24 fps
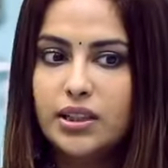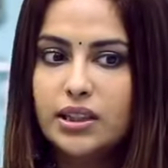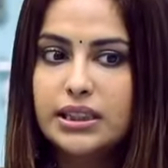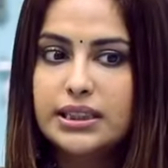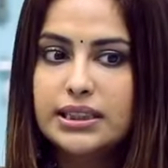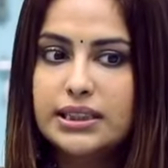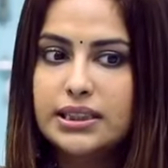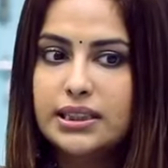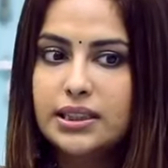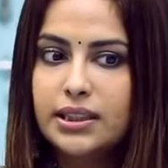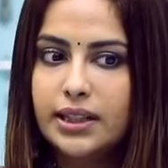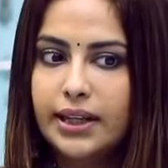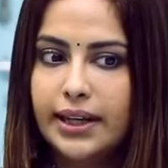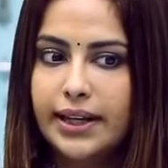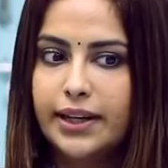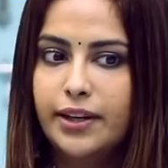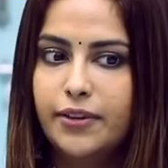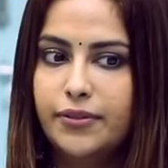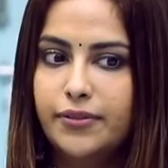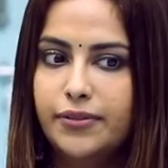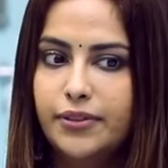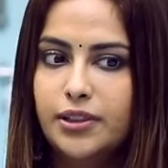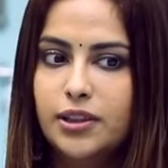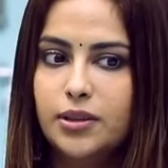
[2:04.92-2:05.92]
the recent
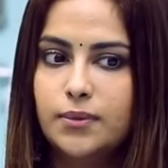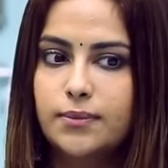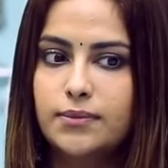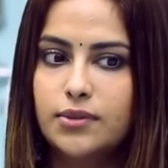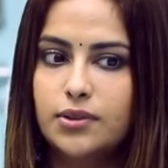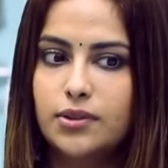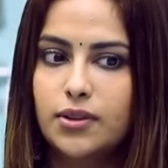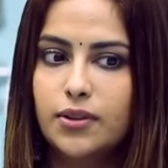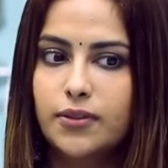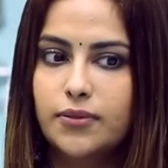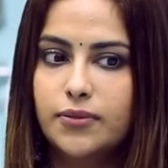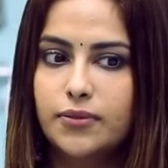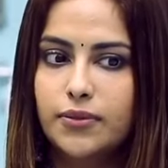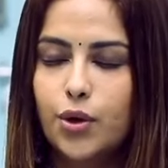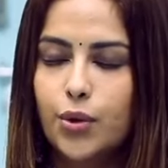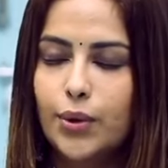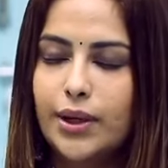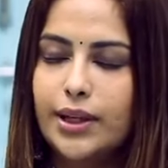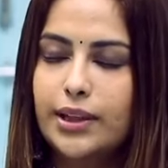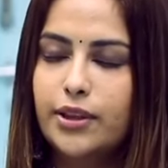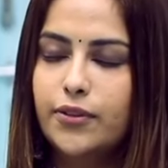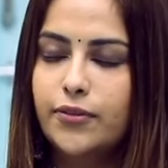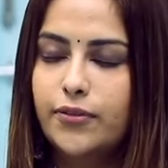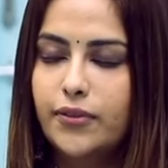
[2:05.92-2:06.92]
hit films of
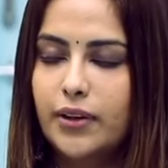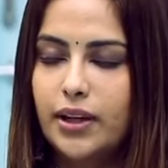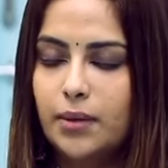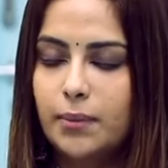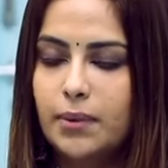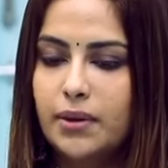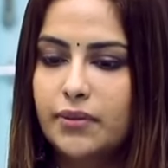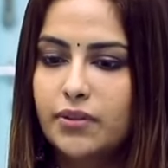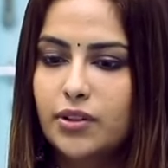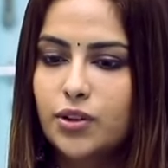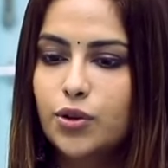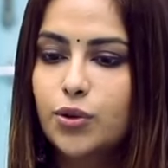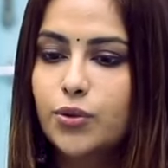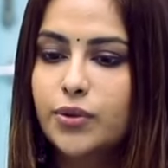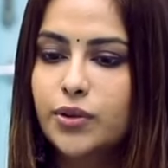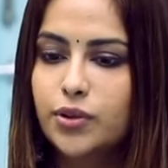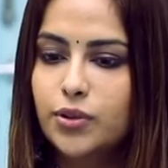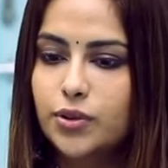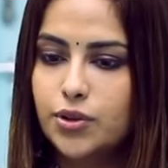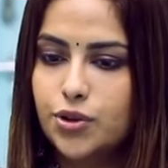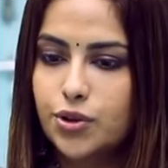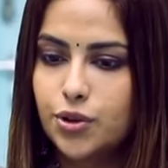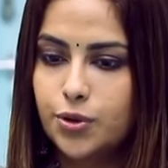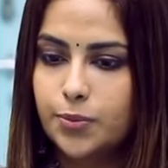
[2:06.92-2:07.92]
12th Fail by Vidhu
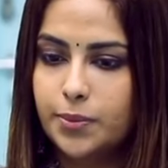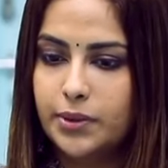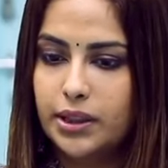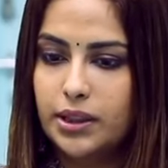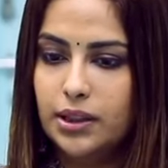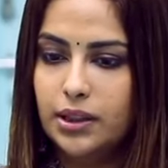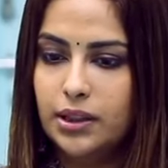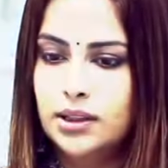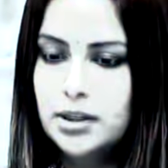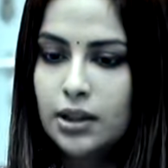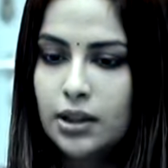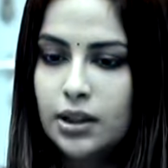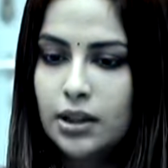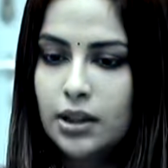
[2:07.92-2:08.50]
Vinod Chopra.